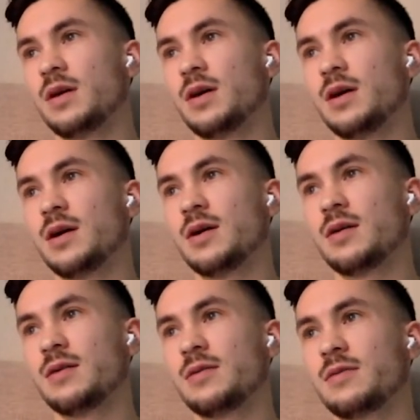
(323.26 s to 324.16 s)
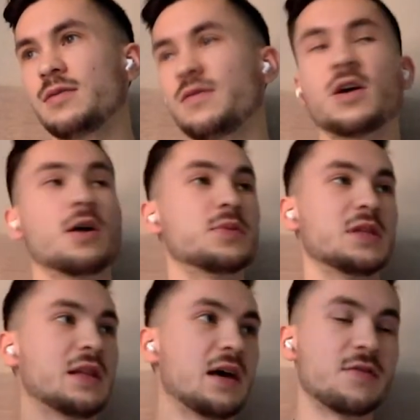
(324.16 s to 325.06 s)
uh, fuck ups
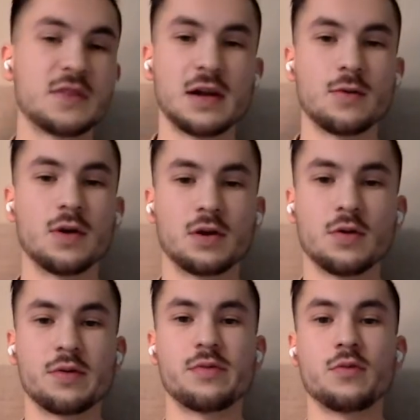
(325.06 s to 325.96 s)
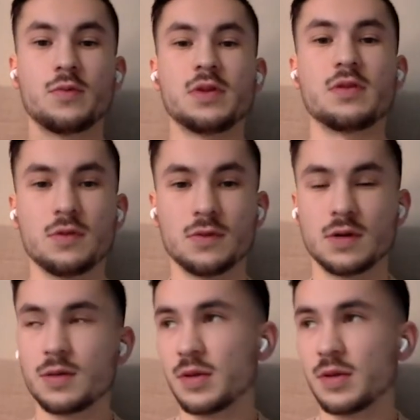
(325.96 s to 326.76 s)
in life that I want to go through with you.